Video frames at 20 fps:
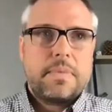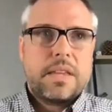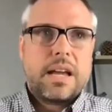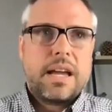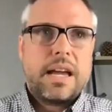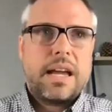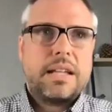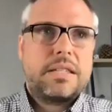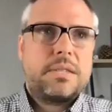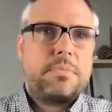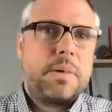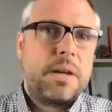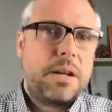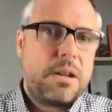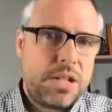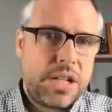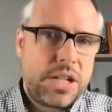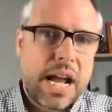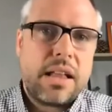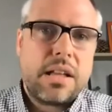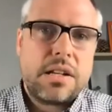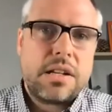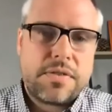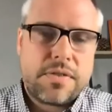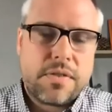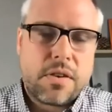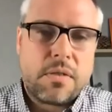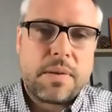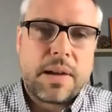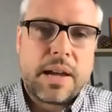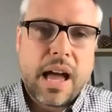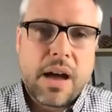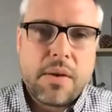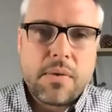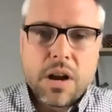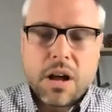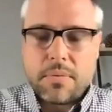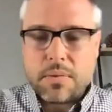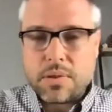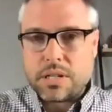it's been a challenge for me. I would
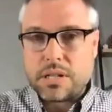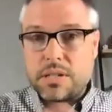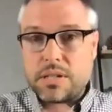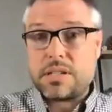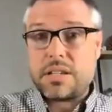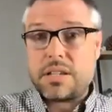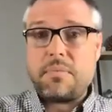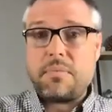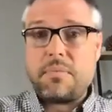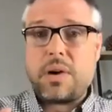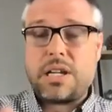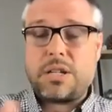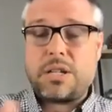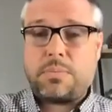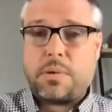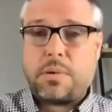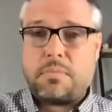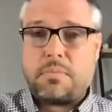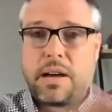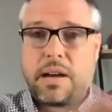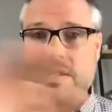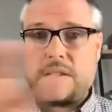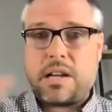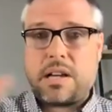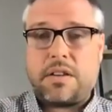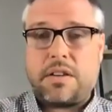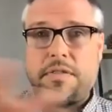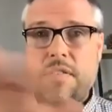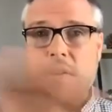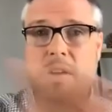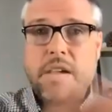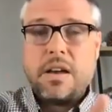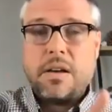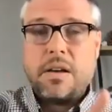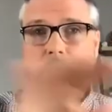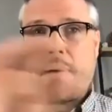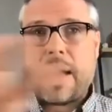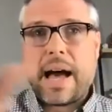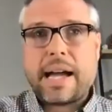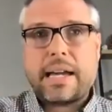almost in some ways put myself
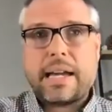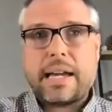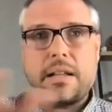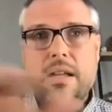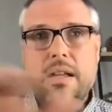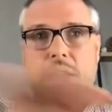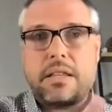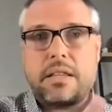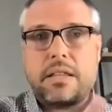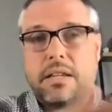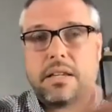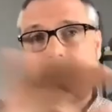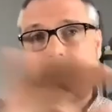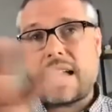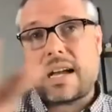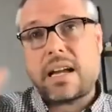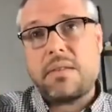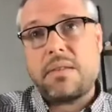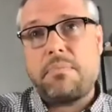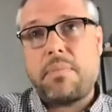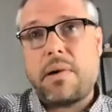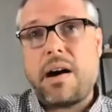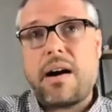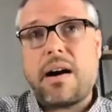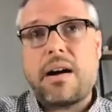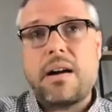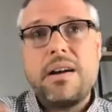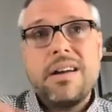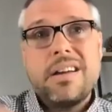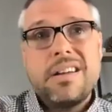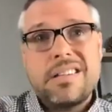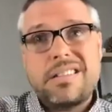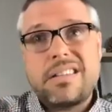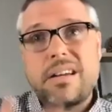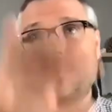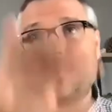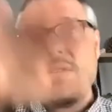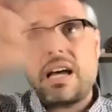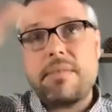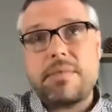back at the second bar.
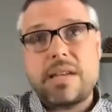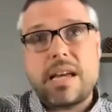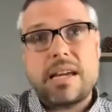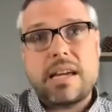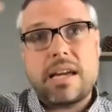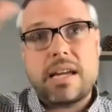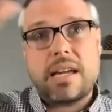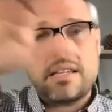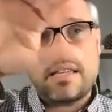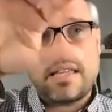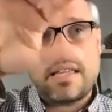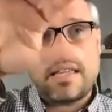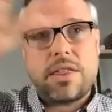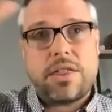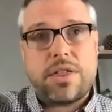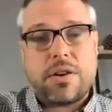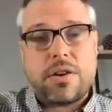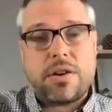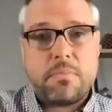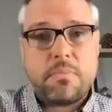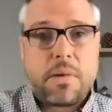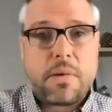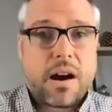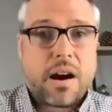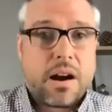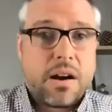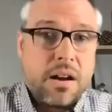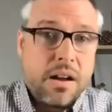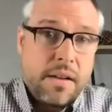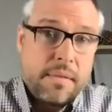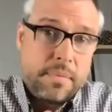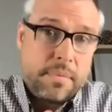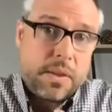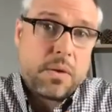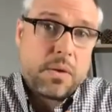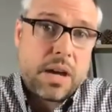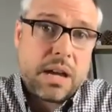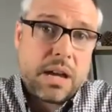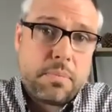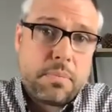Sometimes I can get to that 3rd bar
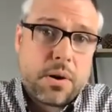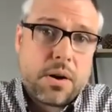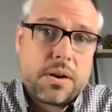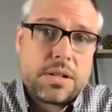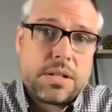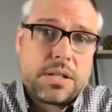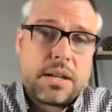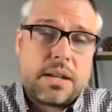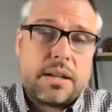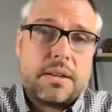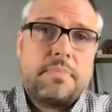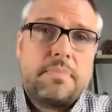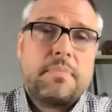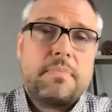in person,